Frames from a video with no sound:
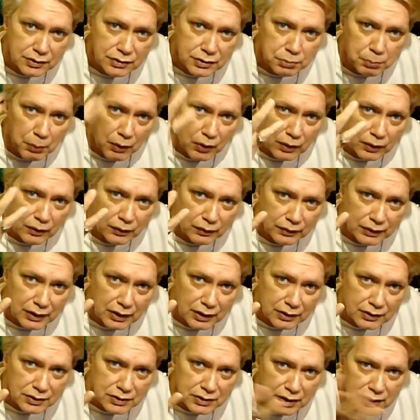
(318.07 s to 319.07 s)
sparkle
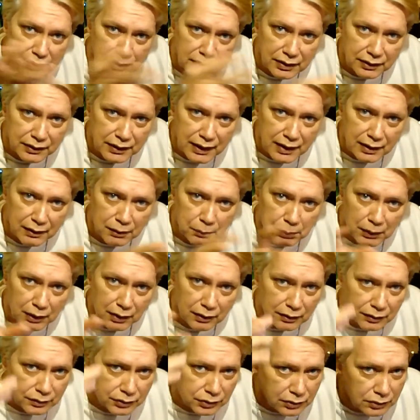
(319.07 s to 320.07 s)
dust and the nail
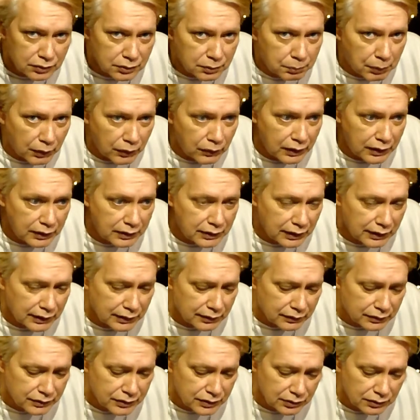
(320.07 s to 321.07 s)
polish and the
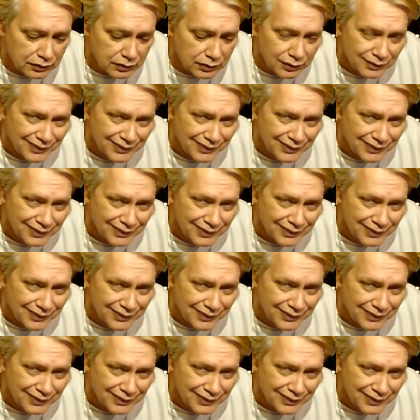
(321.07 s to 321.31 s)
ponytails and